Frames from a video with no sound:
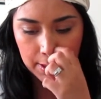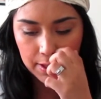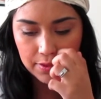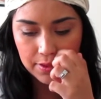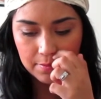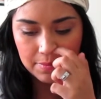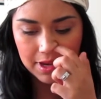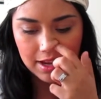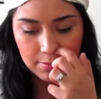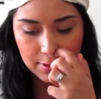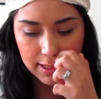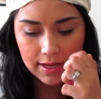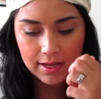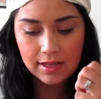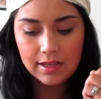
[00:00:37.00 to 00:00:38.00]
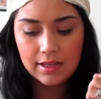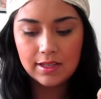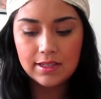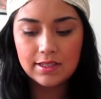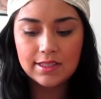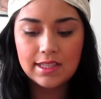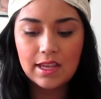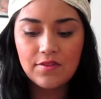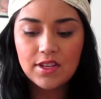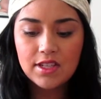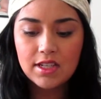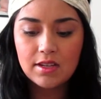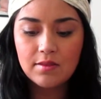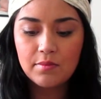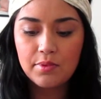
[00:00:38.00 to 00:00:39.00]
The baby is
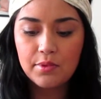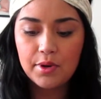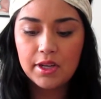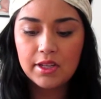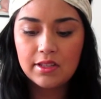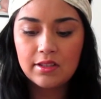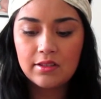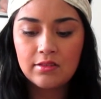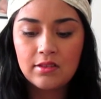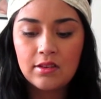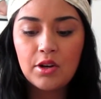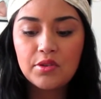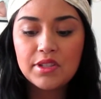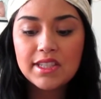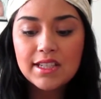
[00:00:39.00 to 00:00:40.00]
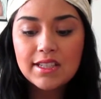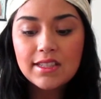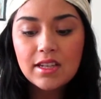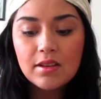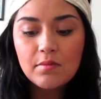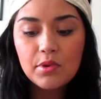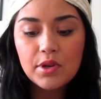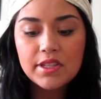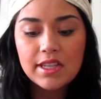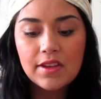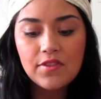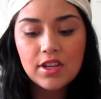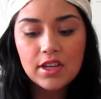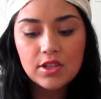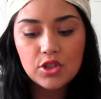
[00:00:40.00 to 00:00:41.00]

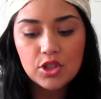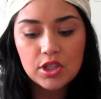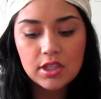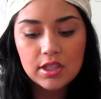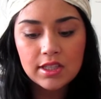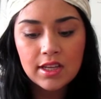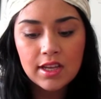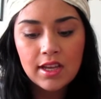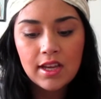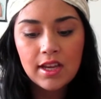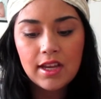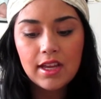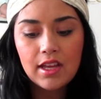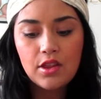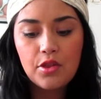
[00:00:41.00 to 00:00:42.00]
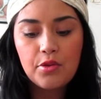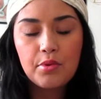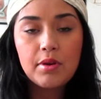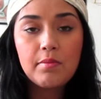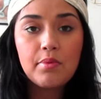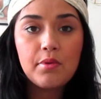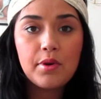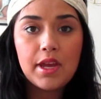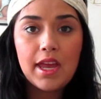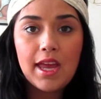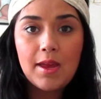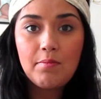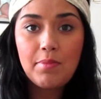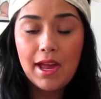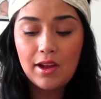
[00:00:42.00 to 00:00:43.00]
16.7 inches and
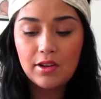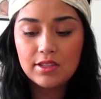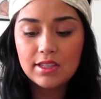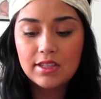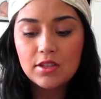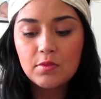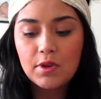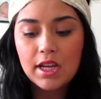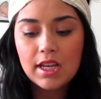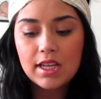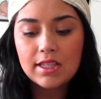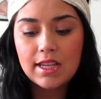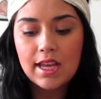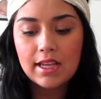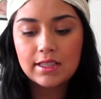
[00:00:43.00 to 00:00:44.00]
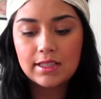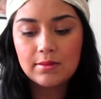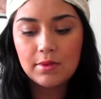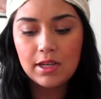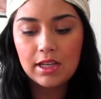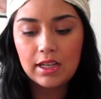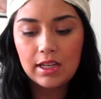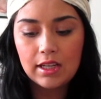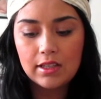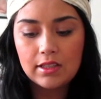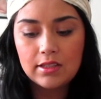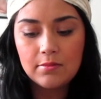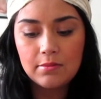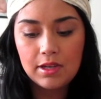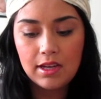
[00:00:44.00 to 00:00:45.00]
3.8 pounds. This is what it's estimating it
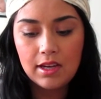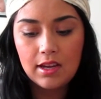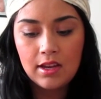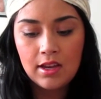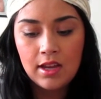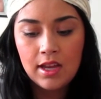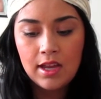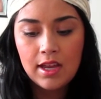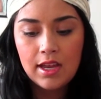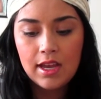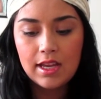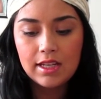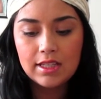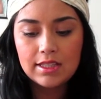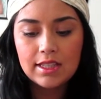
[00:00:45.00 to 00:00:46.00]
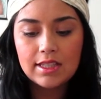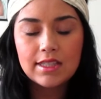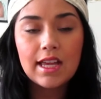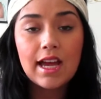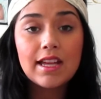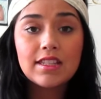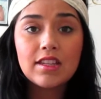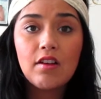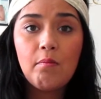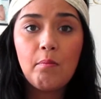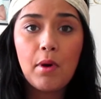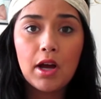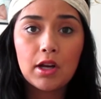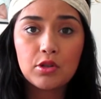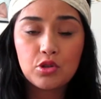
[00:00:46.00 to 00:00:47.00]
to be. And it's the size of
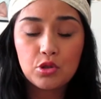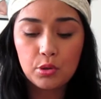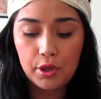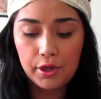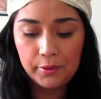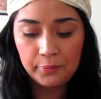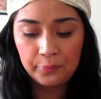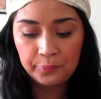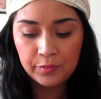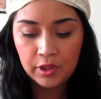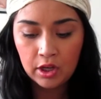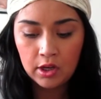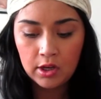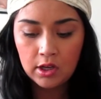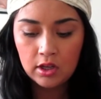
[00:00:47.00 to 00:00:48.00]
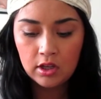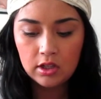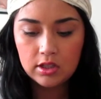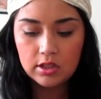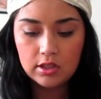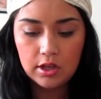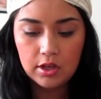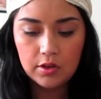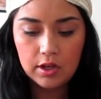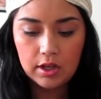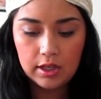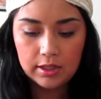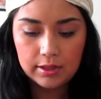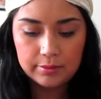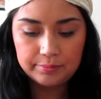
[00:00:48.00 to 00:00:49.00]
bok choy. So,
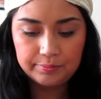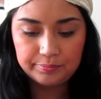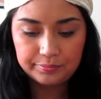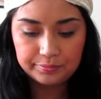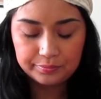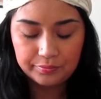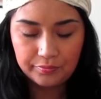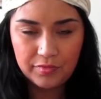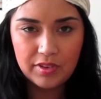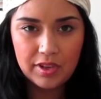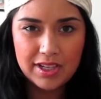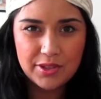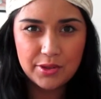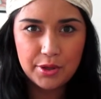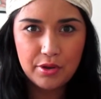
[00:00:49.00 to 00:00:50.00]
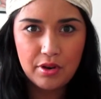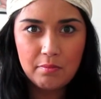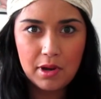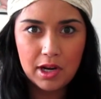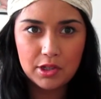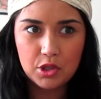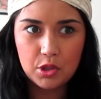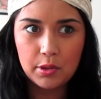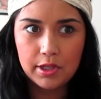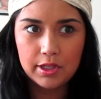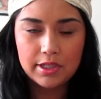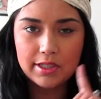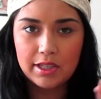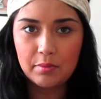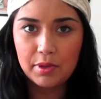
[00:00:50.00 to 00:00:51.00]
if you guys don't know what bok choy
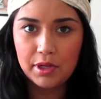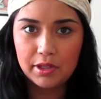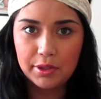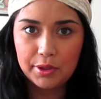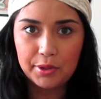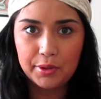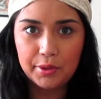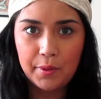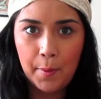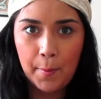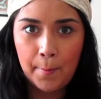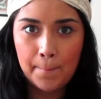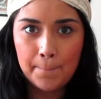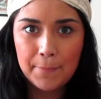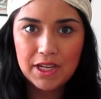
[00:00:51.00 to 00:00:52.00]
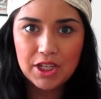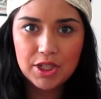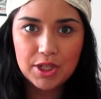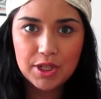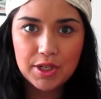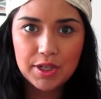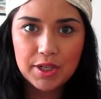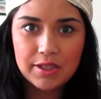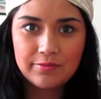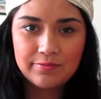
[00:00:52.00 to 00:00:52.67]
is, I'll put a little picture.